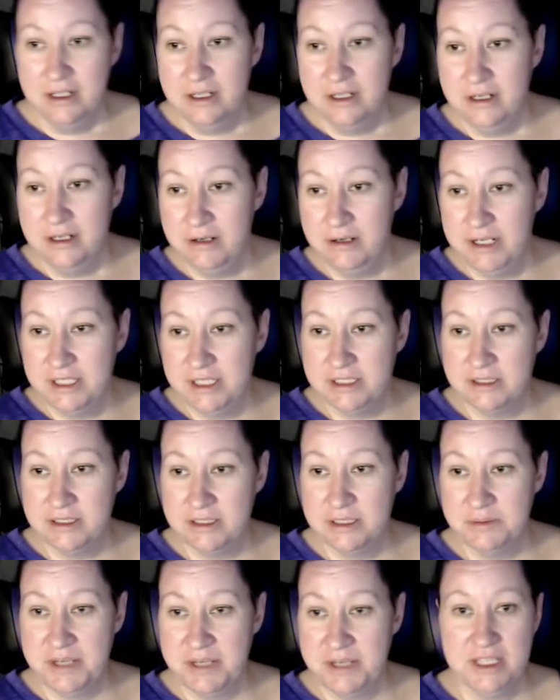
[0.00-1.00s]
All right, so
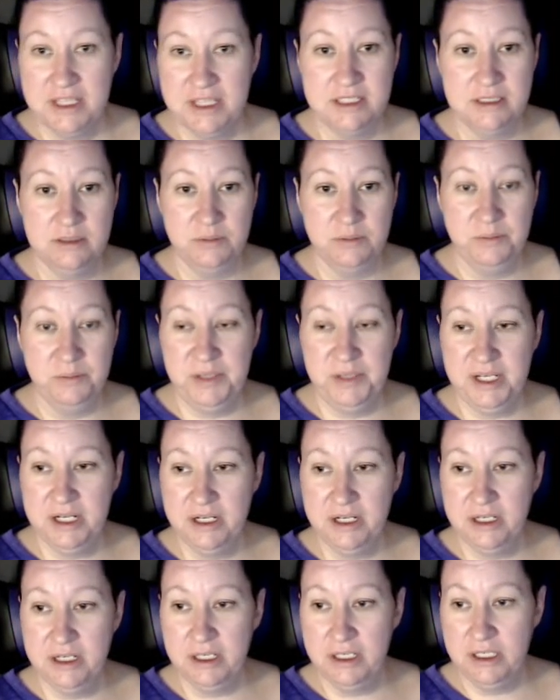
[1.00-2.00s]
let's make this a little
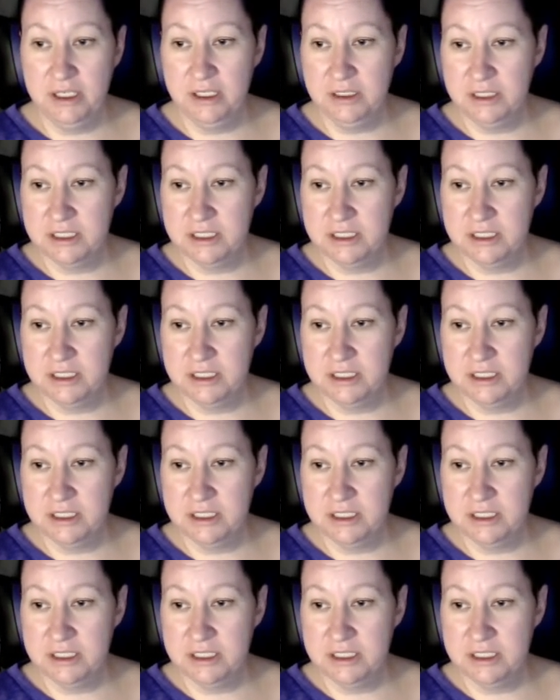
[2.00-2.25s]
bigger.